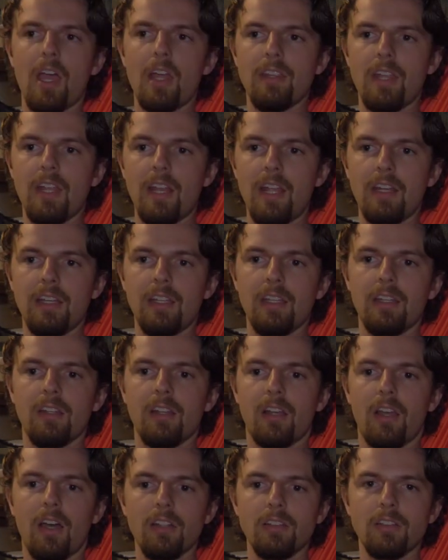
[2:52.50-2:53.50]
And then I needed to
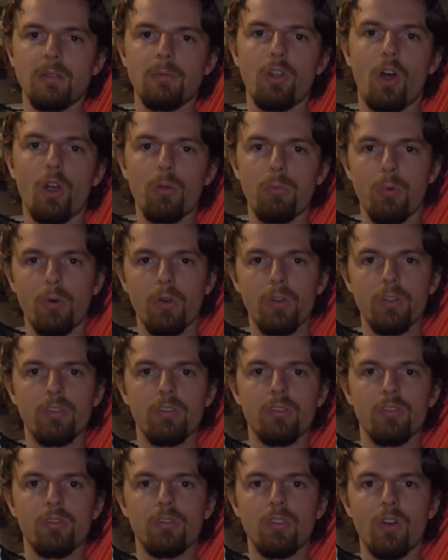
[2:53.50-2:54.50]
cut the
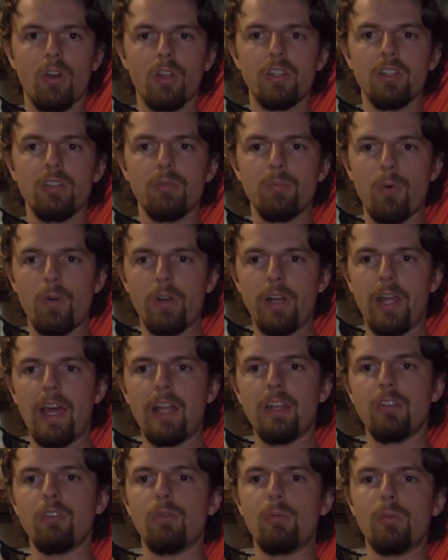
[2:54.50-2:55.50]
dartboards. So at this point, I
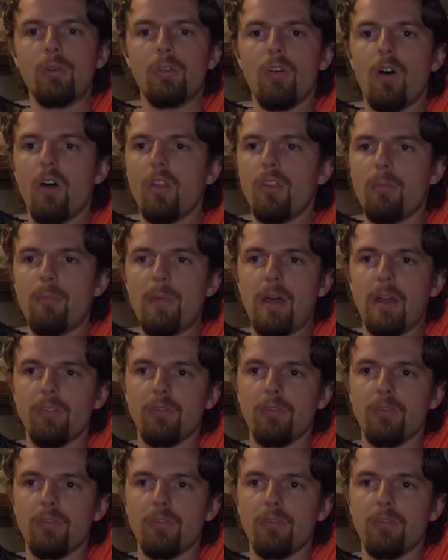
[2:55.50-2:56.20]
had to remove all the metal